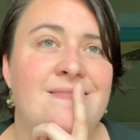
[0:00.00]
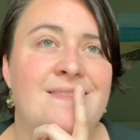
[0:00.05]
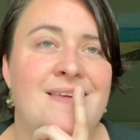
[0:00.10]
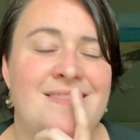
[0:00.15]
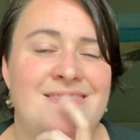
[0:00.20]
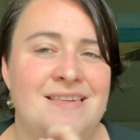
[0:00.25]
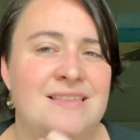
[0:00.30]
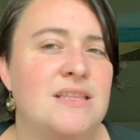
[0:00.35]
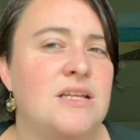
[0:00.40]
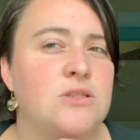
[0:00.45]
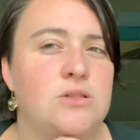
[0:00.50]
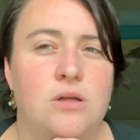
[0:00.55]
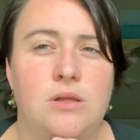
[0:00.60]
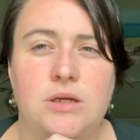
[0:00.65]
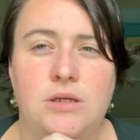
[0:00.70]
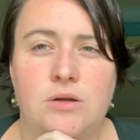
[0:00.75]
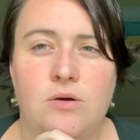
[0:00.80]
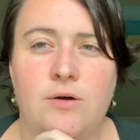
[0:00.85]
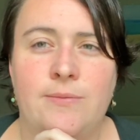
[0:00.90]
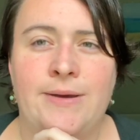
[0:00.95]
I think that's all
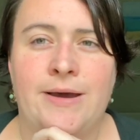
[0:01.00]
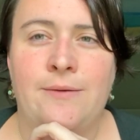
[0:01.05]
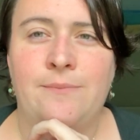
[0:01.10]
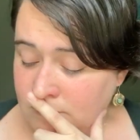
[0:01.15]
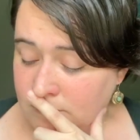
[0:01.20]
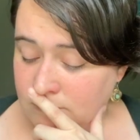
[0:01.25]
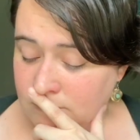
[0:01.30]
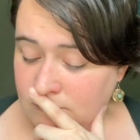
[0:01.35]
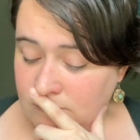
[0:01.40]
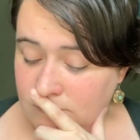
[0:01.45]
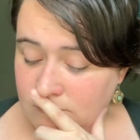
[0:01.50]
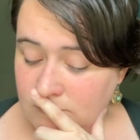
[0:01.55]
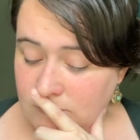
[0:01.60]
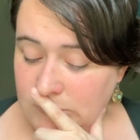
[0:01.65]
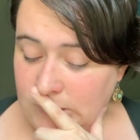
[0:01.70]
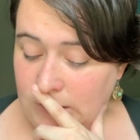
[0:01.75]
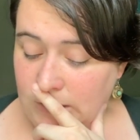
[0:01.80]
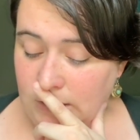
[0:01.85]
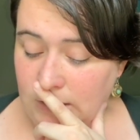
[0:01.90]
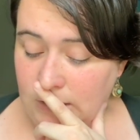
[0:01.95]
I know about.
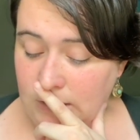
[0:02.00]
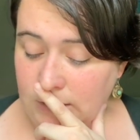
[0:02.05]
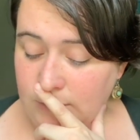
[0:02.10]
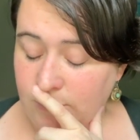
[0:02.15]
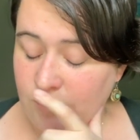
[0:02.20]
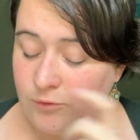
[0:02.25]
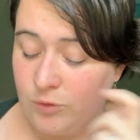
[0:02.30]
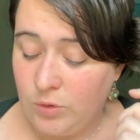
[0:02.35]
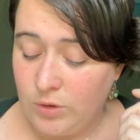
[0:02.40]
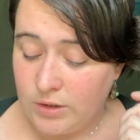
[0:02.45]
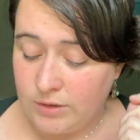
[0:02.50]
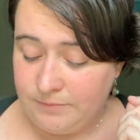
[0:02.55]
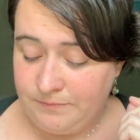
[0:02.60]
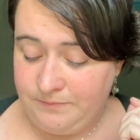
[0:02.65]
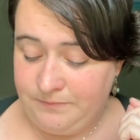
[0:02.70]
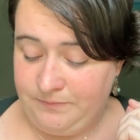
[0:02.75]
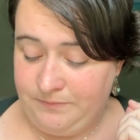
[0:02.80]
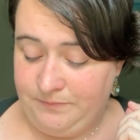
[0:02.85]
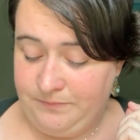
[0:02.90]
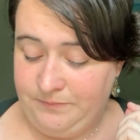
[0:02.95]
Number
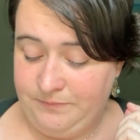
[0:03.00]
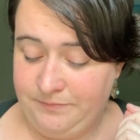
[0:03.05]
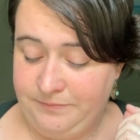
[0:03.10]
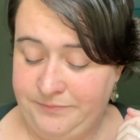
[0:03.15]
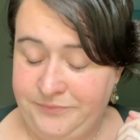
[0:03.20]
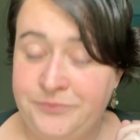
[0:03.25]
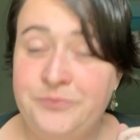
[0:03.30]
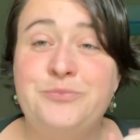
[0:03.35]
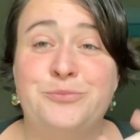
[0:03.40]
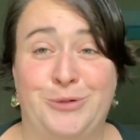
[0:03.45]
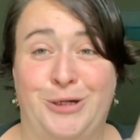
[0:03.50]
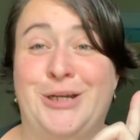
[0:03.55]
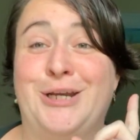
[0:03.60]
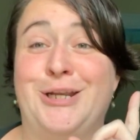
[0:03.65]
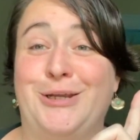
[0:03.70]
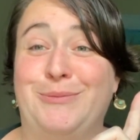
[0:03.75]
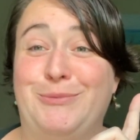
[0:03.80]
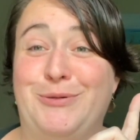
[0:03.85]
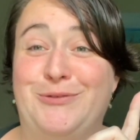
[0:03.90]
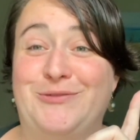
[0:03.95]
4. We're going
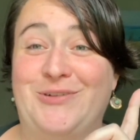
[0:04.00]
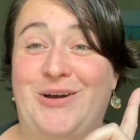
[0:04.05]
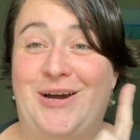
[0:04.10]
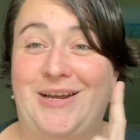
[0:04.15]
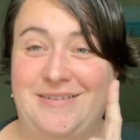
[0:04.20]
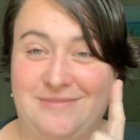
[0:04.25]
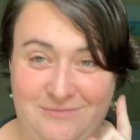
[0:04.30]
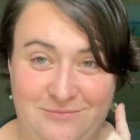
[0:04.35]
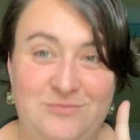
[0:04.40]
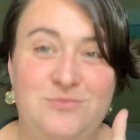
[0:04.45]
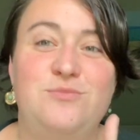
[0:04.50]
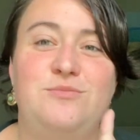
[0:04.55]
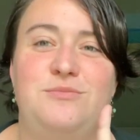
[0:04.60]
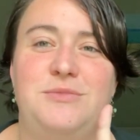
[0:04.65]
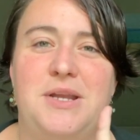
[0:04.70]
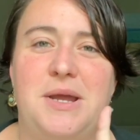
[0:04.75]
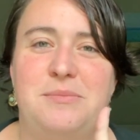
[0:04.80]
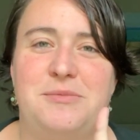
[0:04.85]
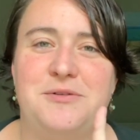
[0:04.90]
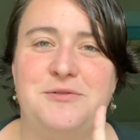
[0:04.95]
to move on.
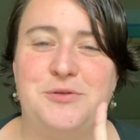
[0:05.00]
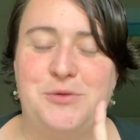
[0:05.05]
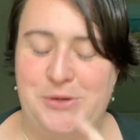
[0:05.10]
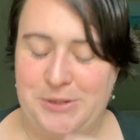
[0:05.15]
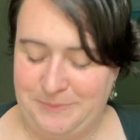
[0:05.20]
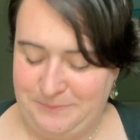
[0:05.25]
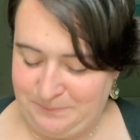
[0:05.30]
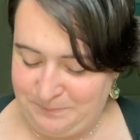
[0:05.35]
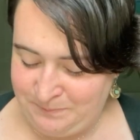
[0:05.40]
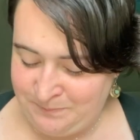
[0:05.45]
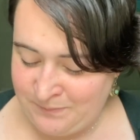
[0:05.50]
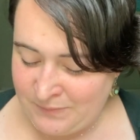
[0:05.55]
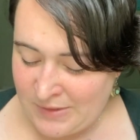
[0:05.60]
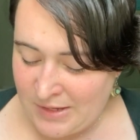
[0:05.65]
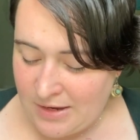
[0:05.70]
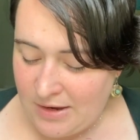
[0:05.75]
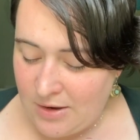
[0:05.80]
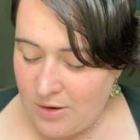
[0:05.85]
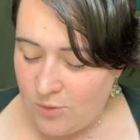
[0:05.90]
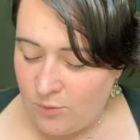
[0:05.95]
Number 4.
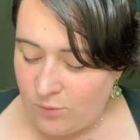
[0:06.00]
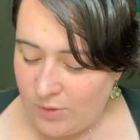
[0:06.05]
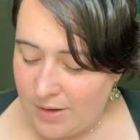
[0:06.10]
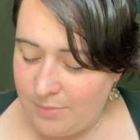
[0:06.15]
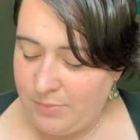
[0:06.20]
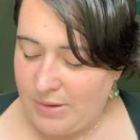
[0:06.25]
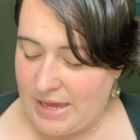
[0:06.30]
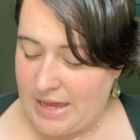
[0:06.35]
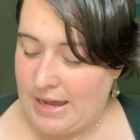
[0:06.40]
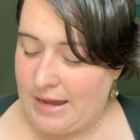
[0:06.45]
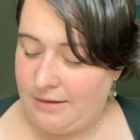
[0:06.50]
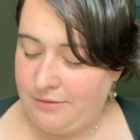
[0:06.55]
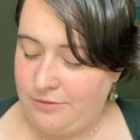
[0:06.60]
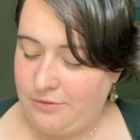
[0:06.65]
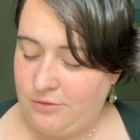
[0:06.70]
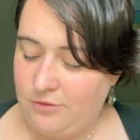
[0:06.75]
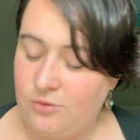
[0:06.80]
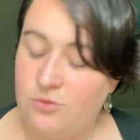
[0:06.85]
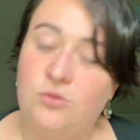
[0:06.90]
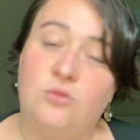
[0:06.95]
What
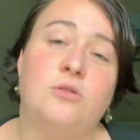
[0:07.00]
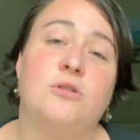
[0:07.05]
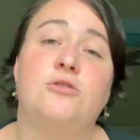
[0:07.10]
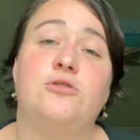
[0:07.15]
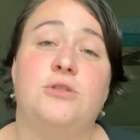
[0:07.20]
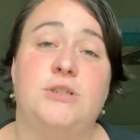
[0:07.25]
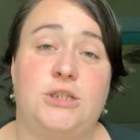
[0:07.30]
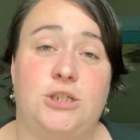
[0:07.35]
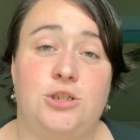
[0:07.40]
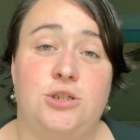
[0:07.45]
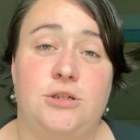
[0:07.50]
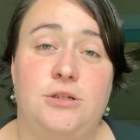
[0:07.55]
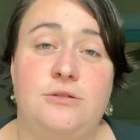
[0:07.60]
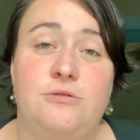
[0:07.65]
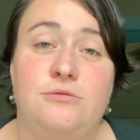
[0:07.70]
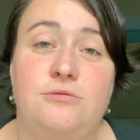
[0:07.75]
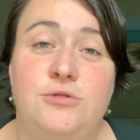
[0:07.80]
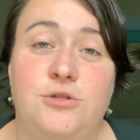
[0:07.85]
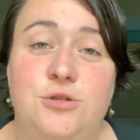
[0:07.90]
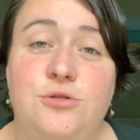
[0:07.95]
path or
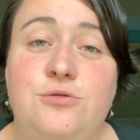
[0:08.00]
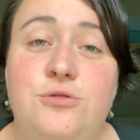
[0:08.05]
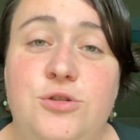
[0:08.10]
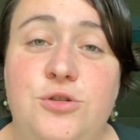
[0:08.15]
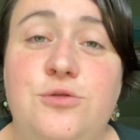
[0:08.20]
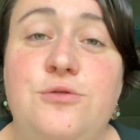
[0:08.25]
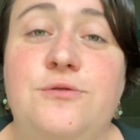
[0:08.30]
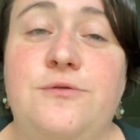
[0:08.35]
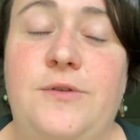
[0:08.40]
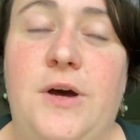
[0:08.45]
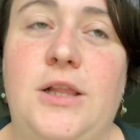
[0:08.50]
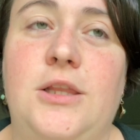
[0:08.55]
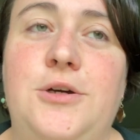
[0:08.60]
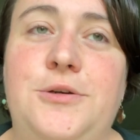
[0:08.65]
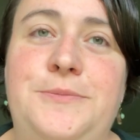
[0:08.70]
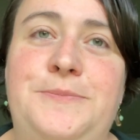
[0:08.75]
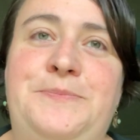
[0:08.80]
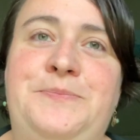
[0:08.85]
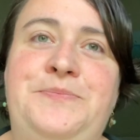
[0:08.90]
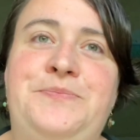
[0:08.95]
tradition do you
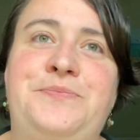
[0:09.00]
follow?